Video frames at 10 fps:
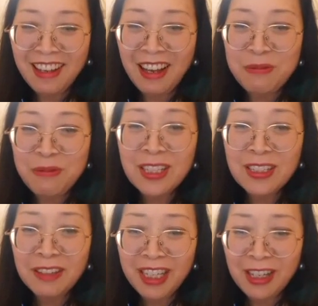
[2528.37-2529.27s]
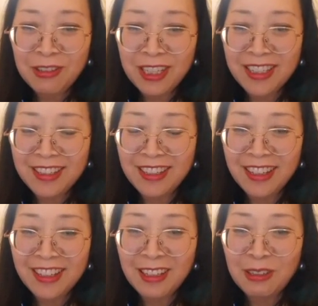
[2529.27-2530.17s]
What difficulties
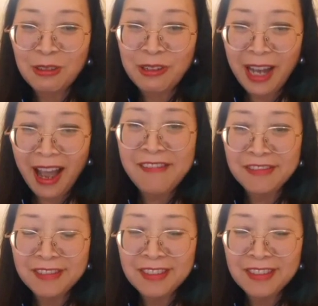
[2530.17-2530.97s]
do you have?